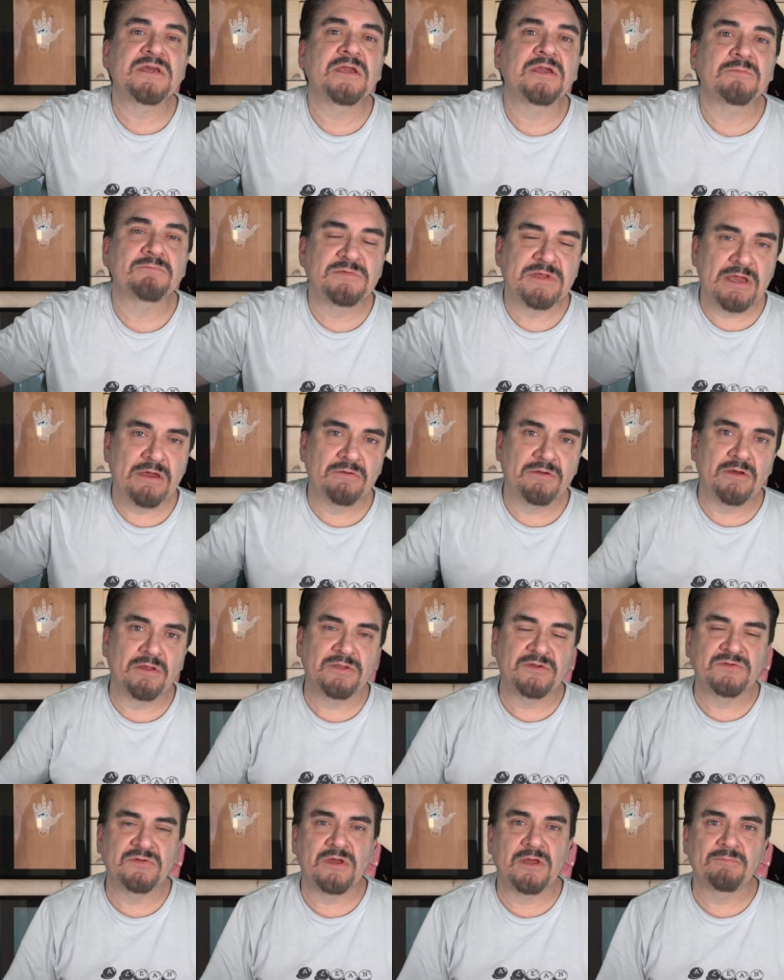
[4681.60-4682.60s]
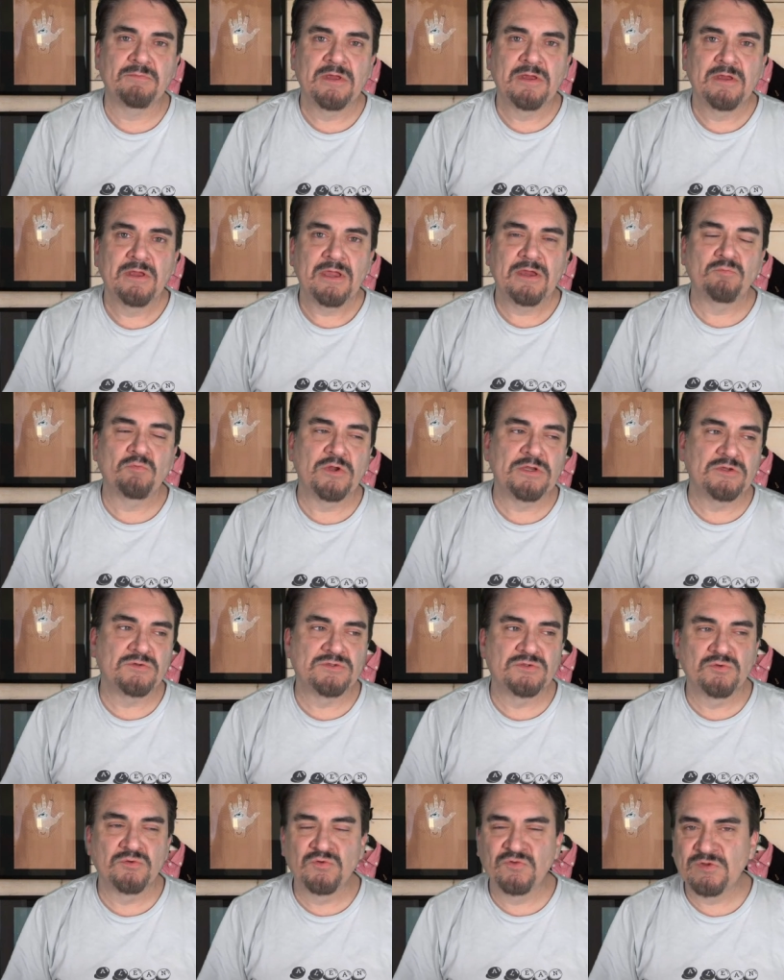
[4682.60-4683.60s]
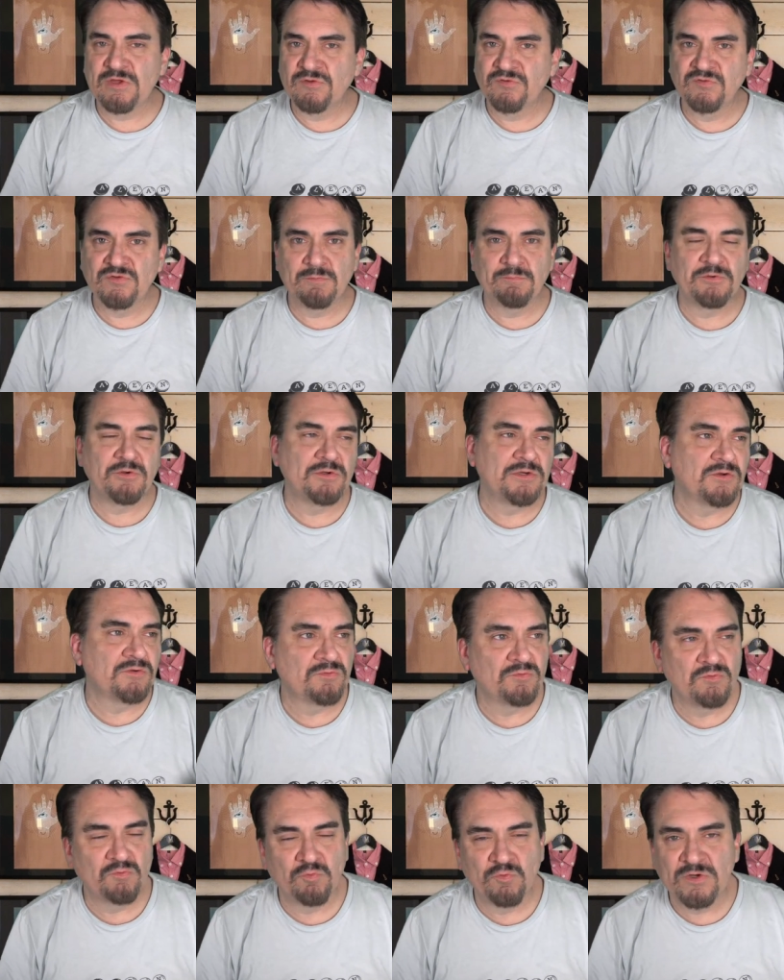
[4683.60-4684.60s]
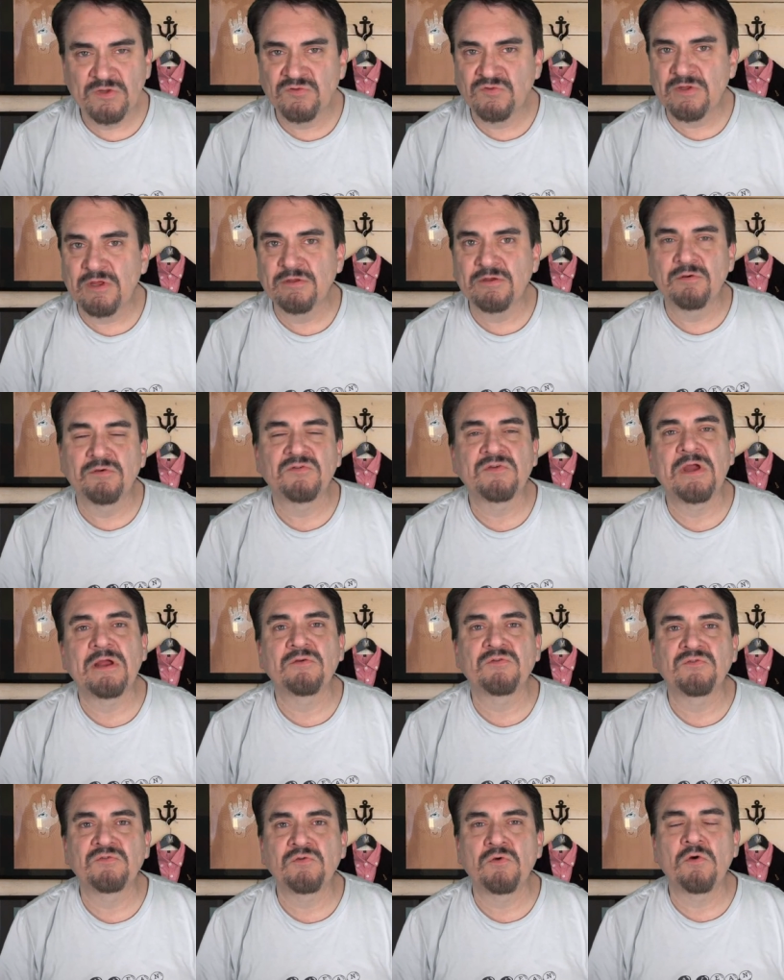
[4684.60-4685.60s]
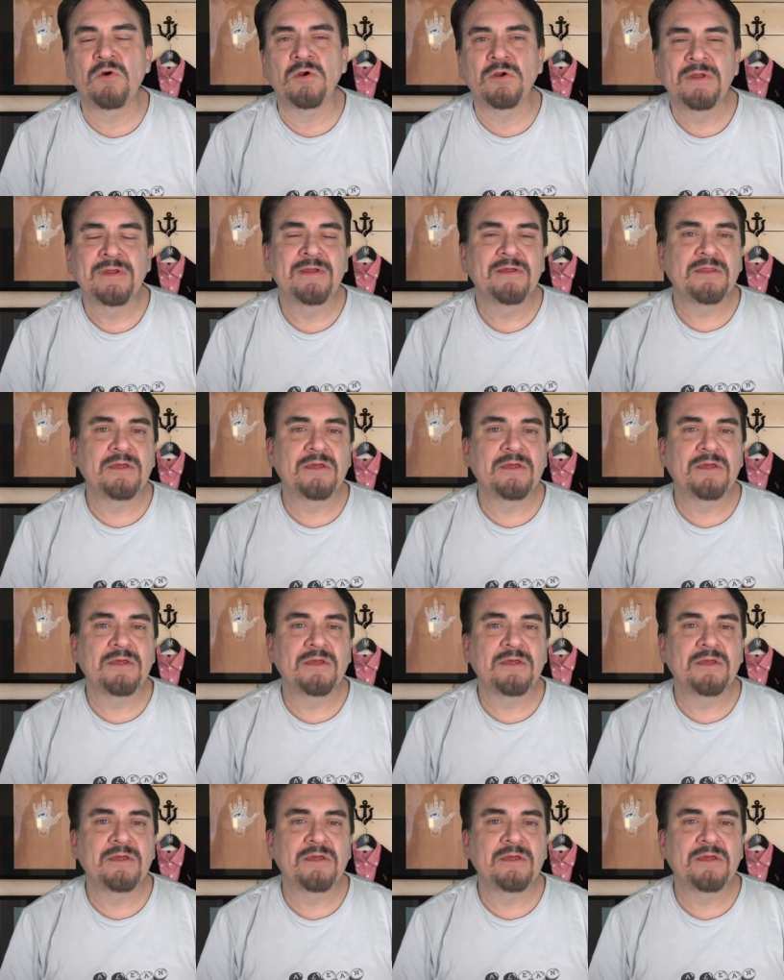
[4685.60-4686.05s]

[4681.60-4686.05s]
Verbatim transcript: and take them down all the time. And when you do sell similar and you resell your entire store,